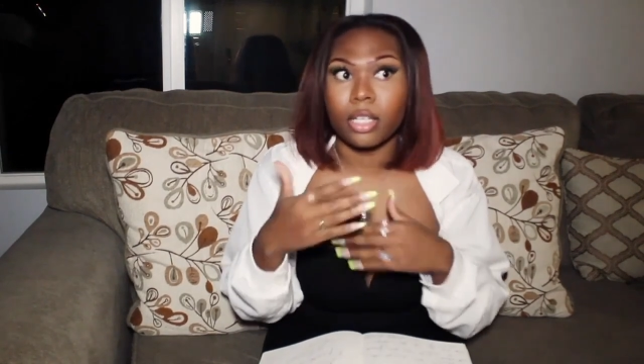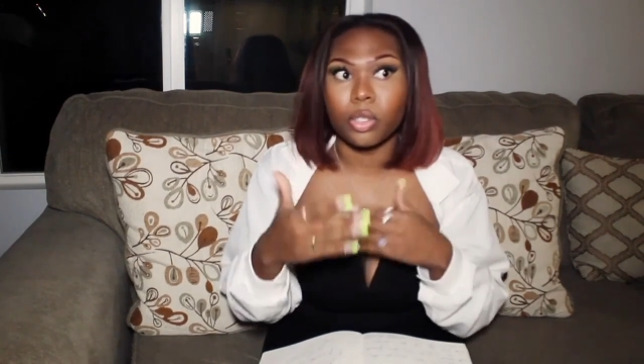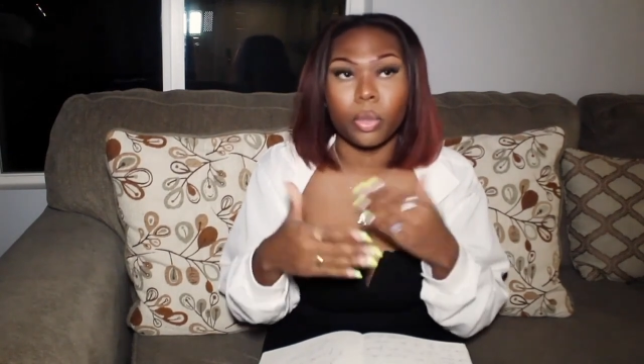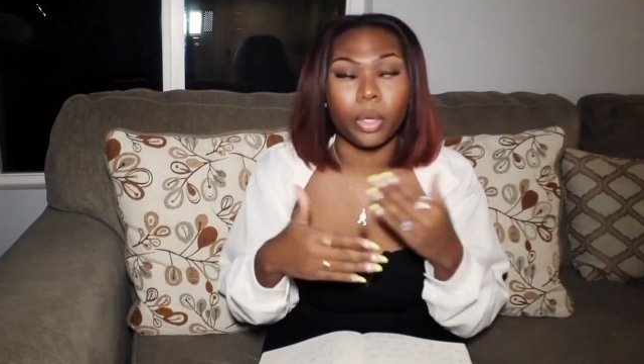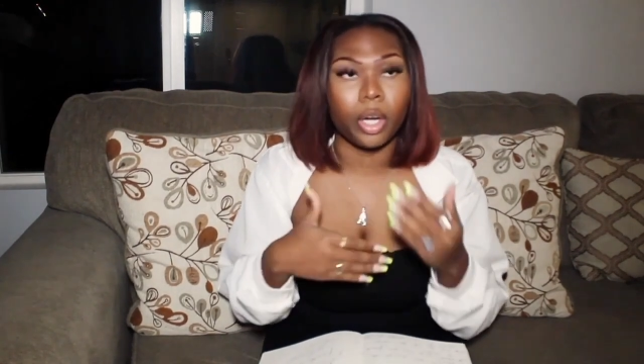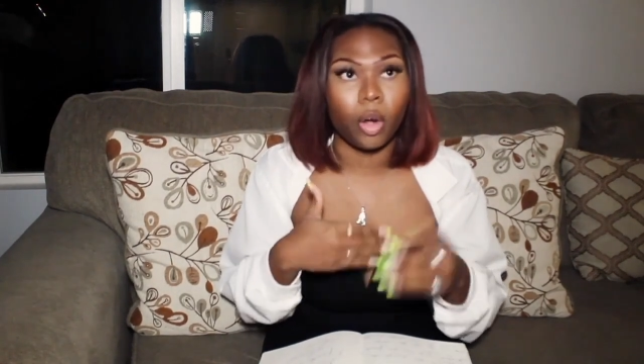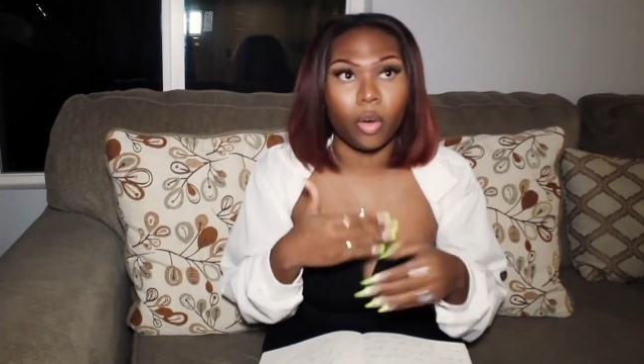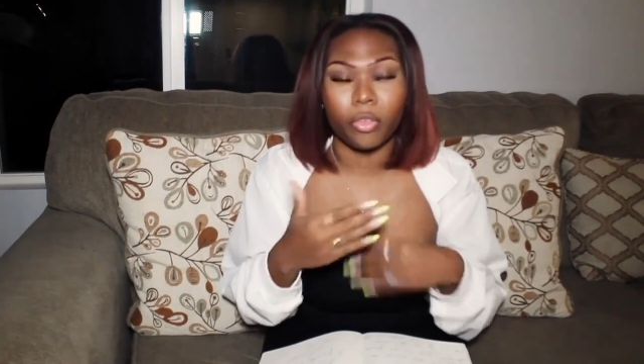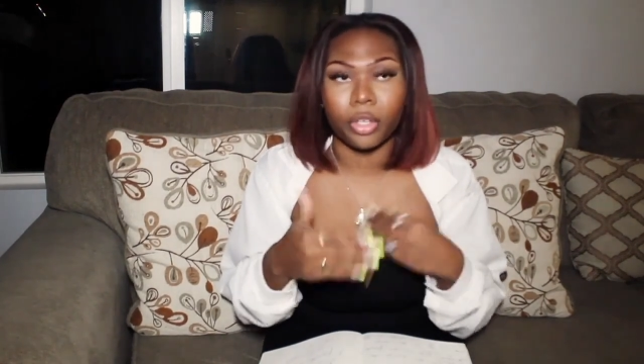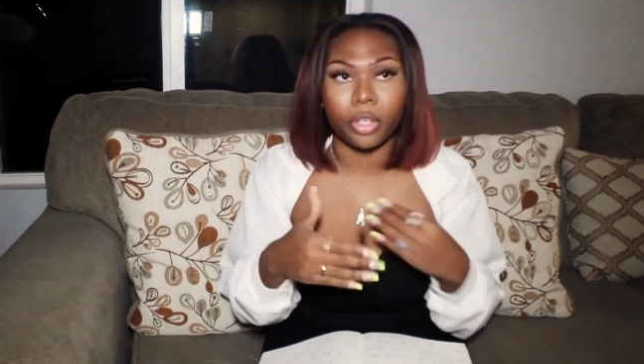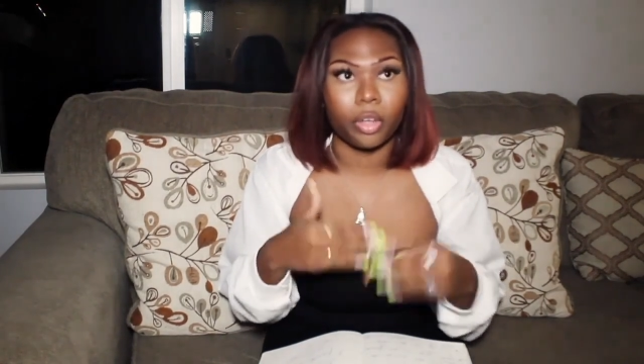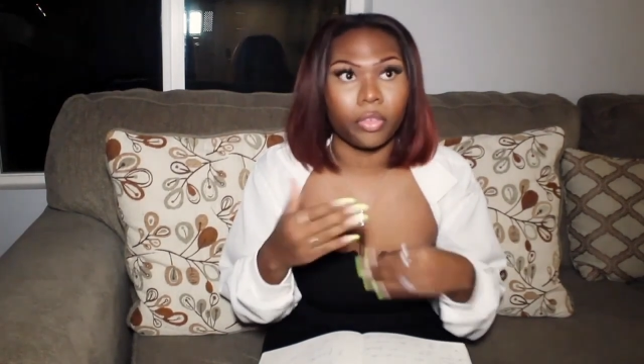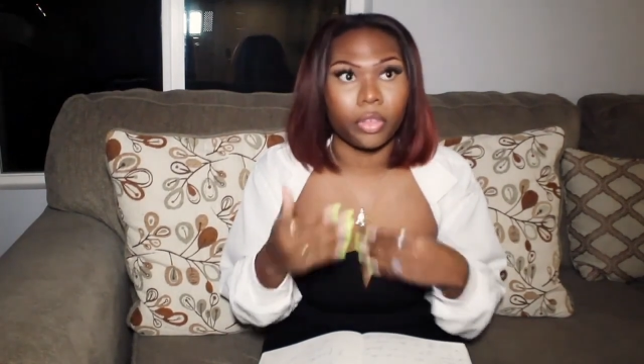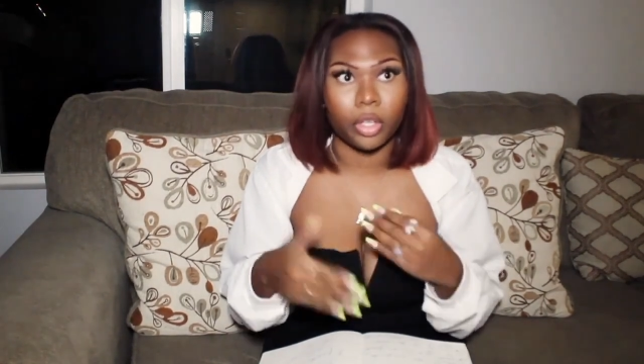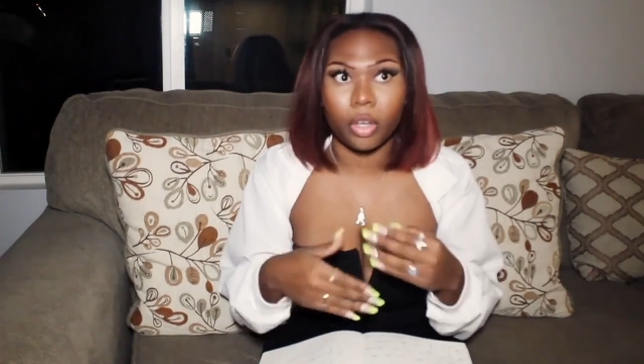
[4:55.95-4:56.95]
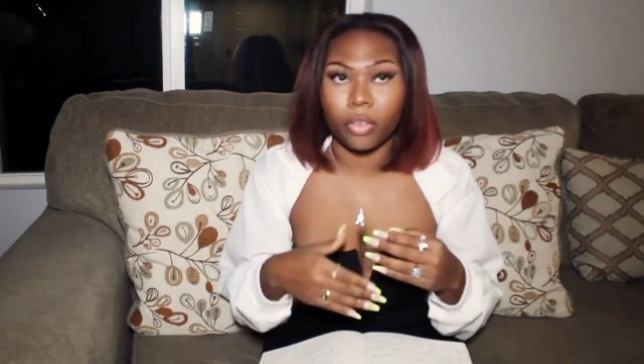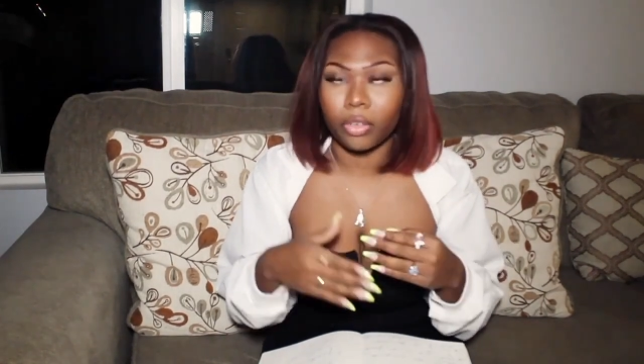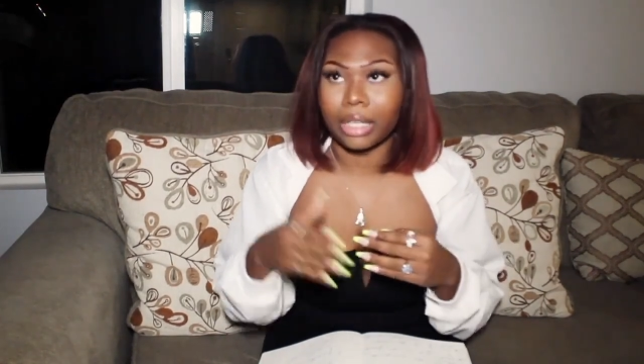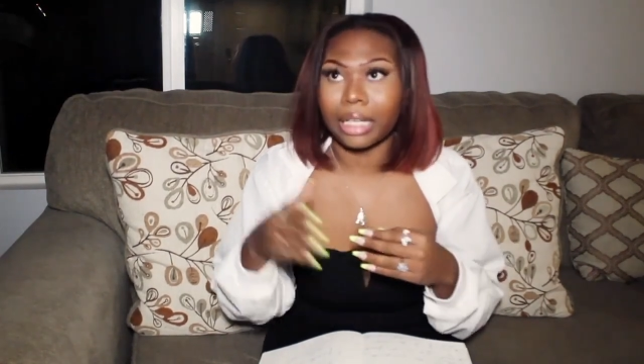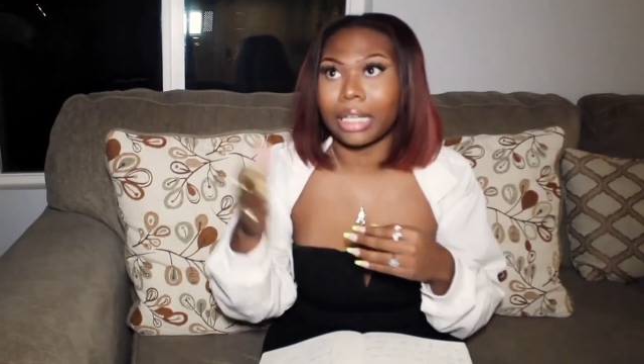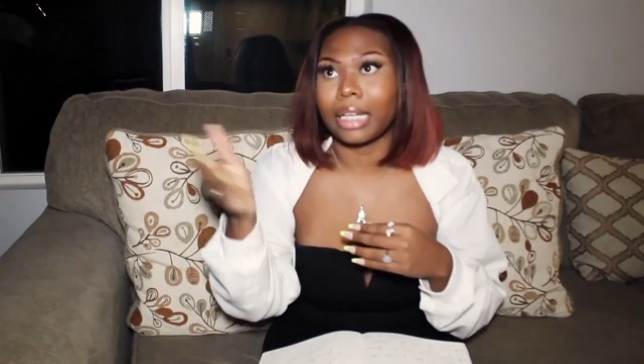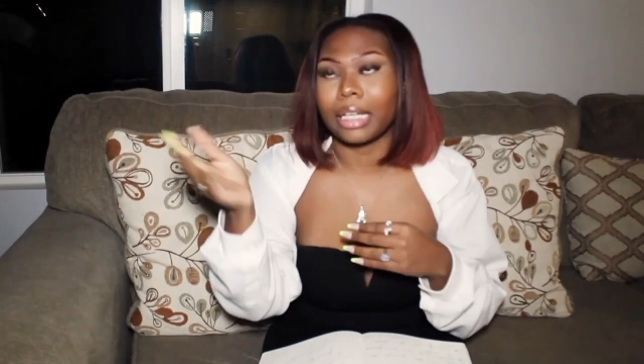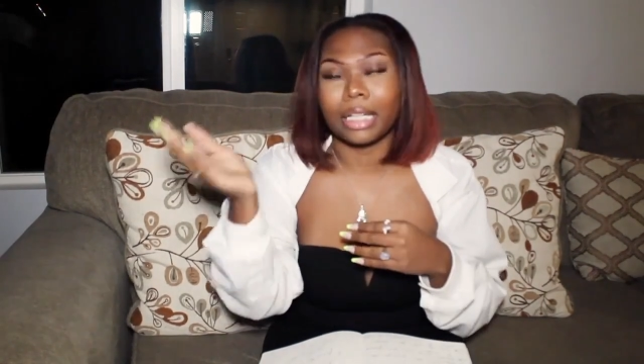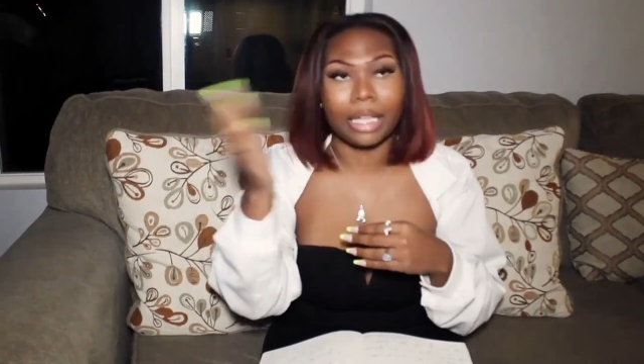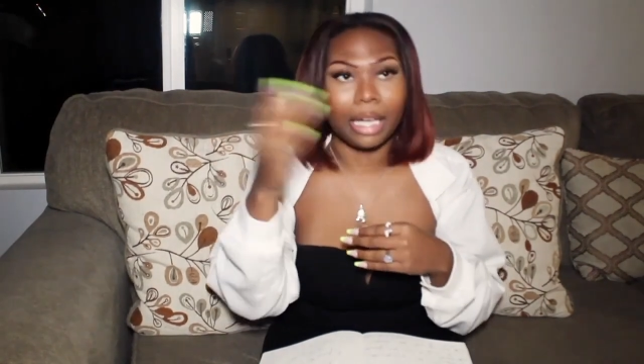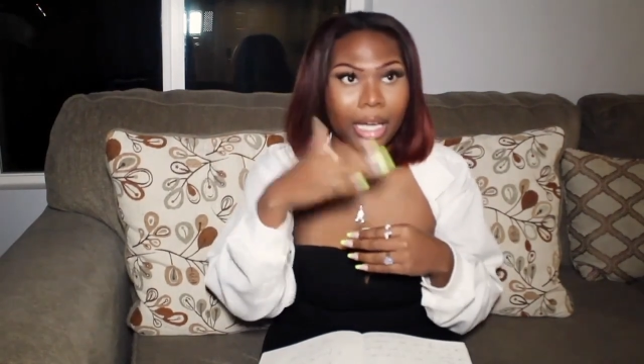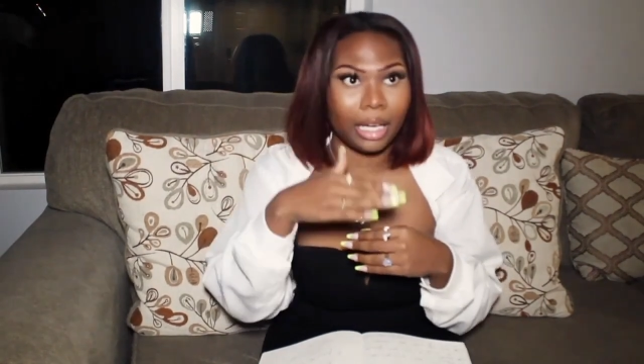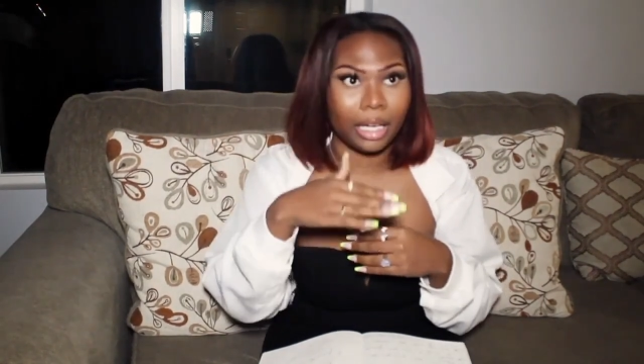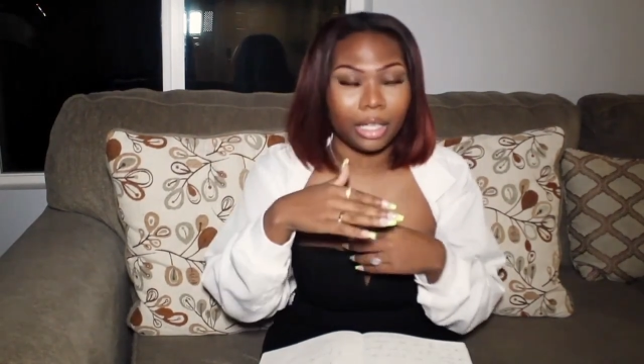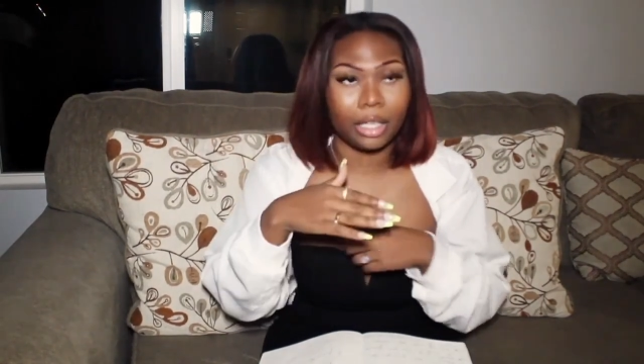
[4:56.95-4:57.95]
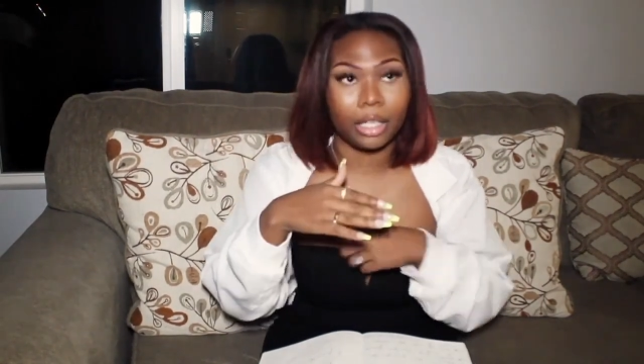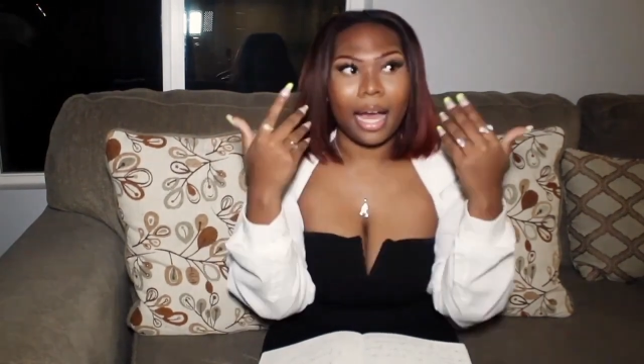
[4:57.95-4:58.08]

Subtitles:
to it over and over and over again, and then editing,